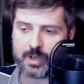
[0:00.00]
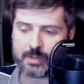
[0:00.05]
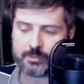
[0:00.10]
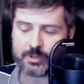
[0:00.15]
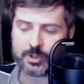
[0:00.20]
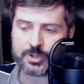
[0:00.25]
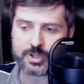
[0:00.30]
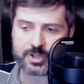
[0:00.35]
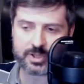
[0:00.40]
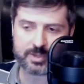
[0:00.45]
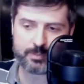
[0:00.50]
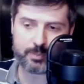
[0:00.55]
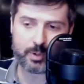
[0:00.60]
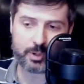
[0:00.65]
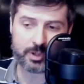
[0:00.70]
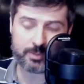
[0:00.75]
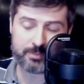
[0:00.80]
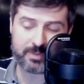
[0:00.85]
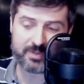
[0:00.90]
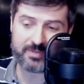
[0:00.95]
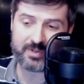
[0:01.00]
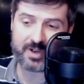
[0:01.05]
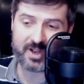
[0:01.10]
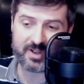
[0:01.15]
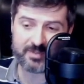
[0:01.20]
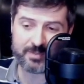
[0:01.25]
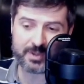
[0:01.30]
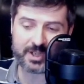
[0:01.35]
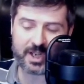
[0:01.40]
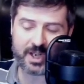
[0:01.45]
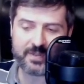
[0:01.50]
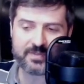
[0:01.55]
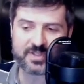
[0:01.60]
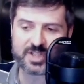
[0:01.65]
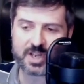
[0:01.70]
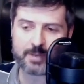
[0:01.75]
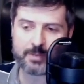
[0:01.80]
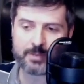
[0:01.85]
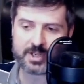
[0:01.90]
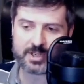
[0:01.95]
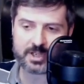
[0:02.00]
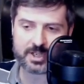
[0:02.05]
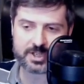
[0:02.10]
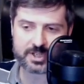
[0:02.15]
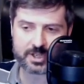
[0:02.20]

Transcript: losing the pawn on b5, but I have some ideas